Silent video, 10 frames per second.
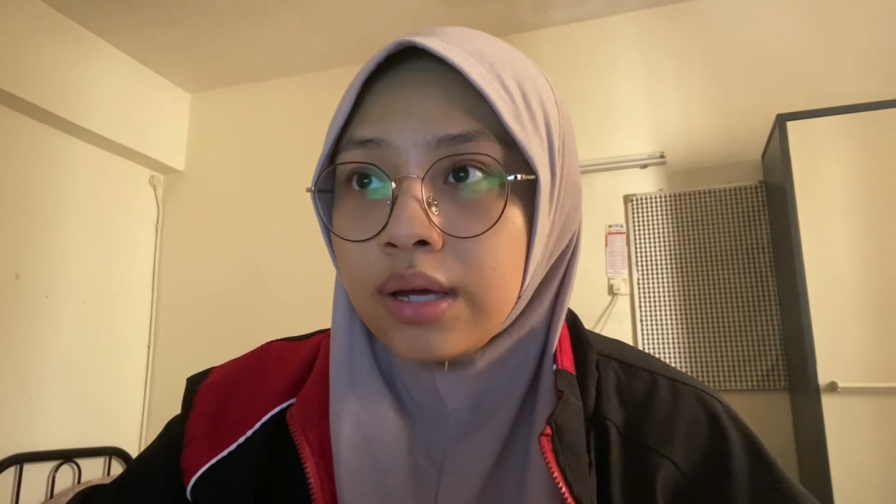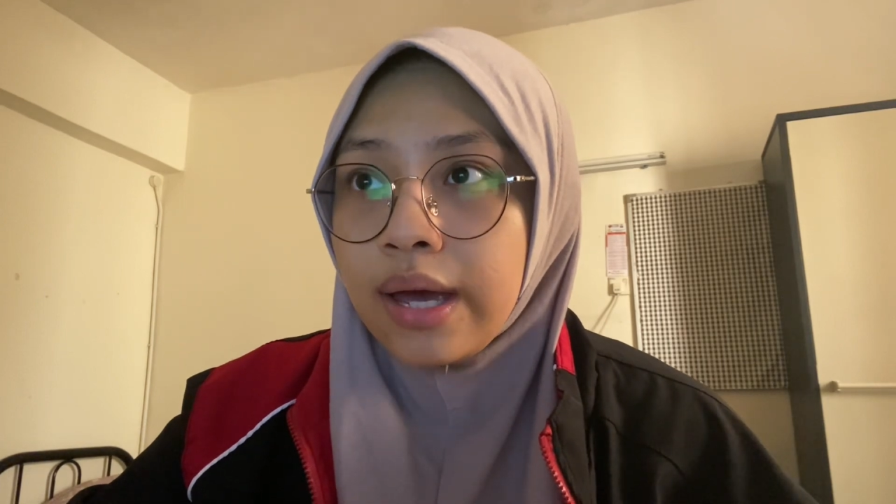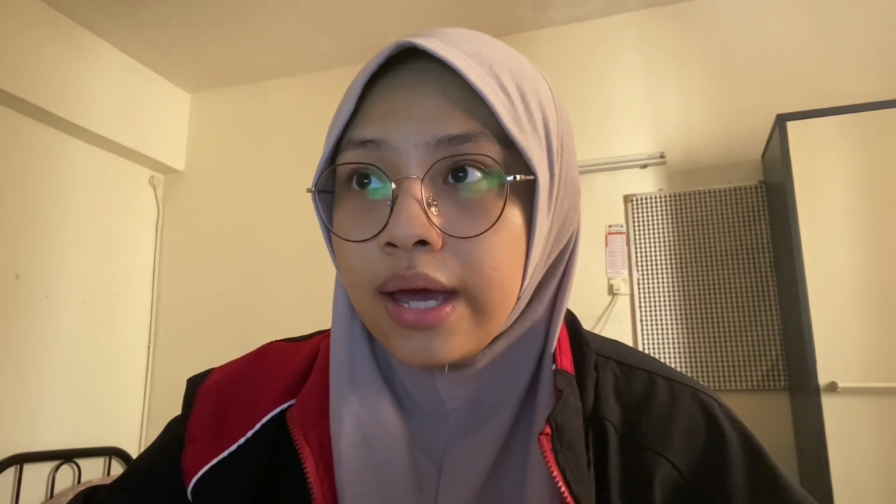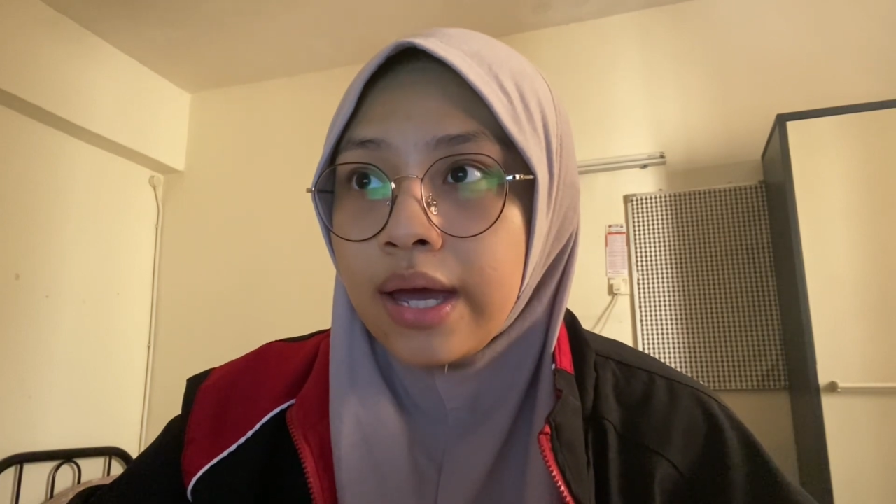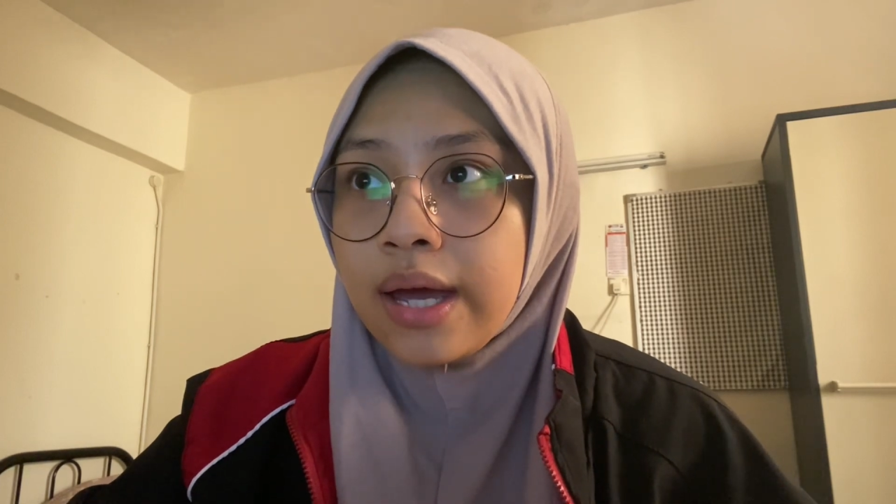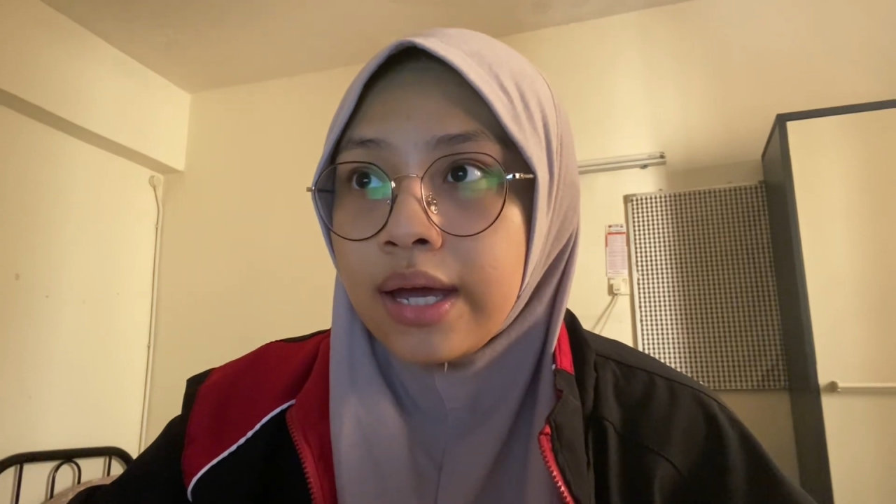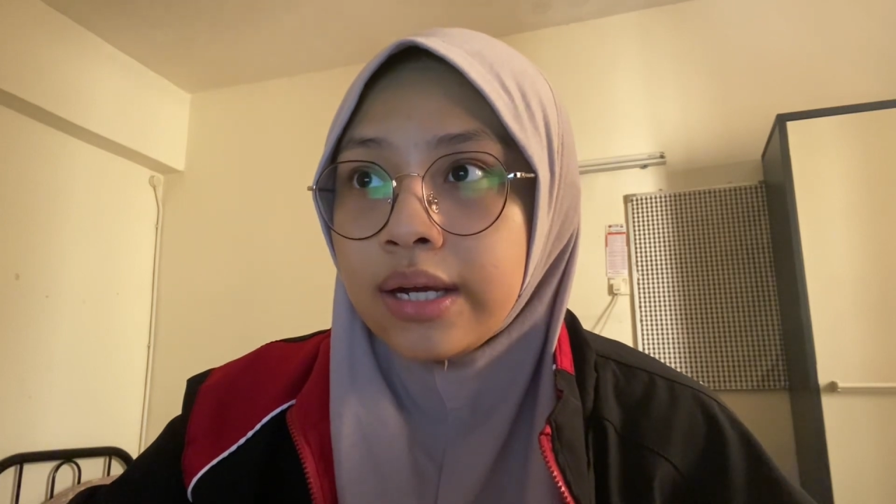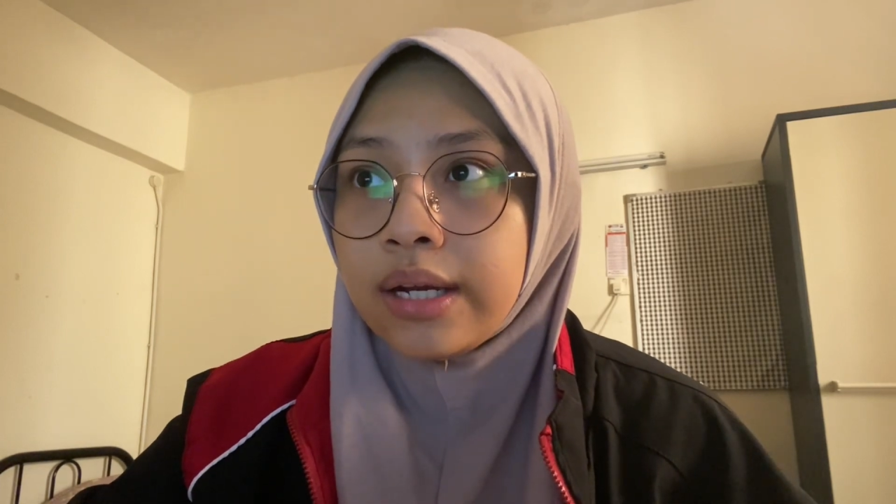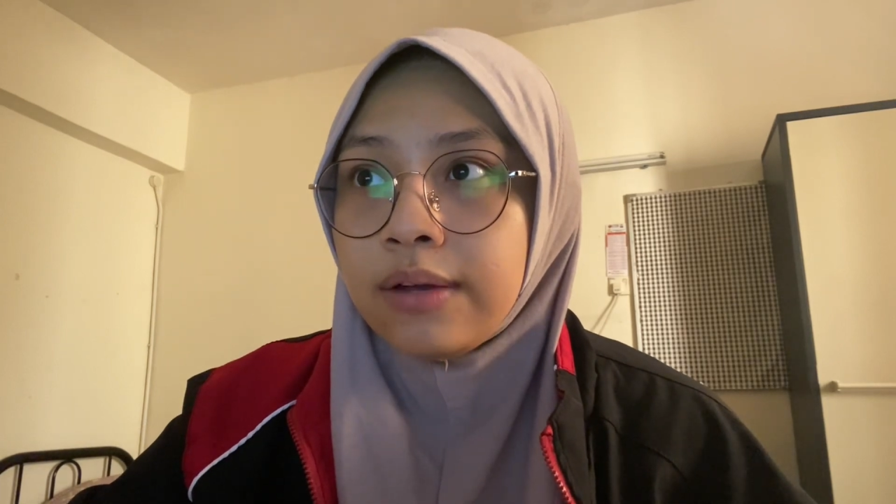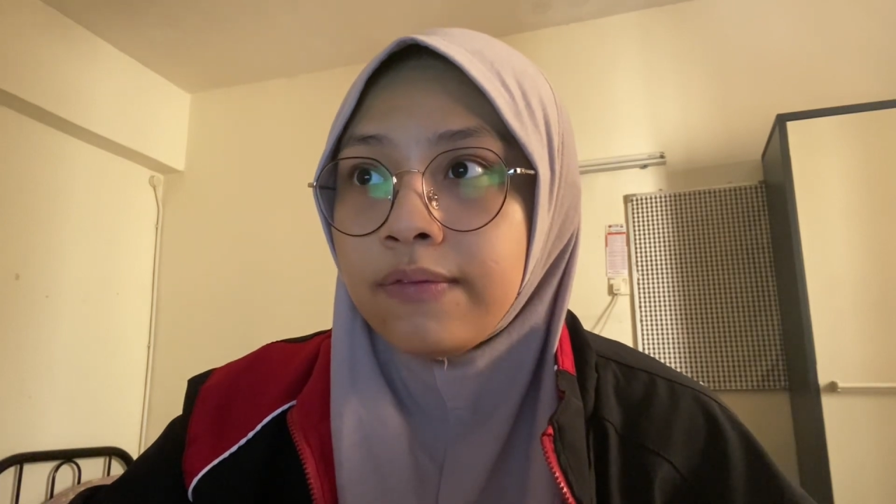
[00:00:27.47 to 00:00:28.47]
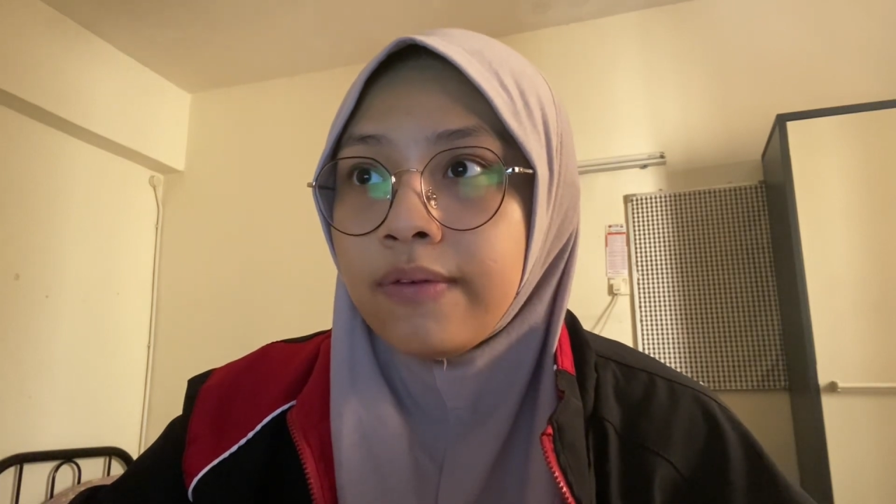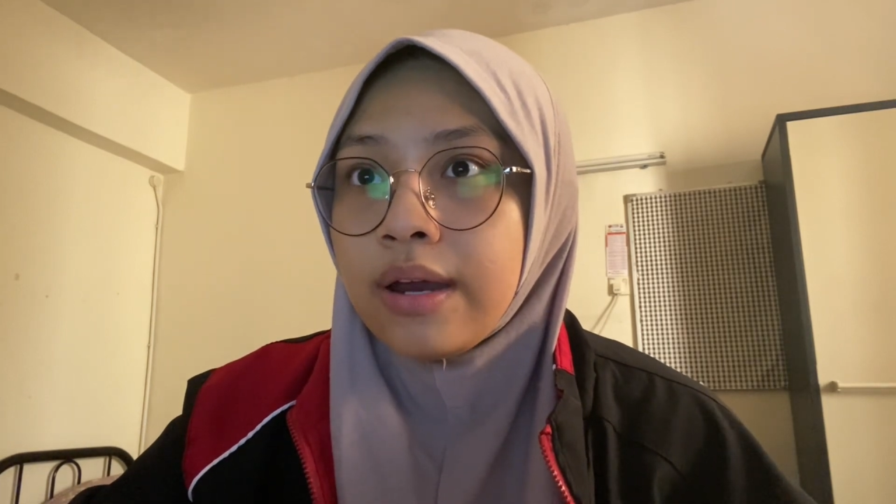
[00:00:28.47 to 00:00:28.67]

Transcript: And in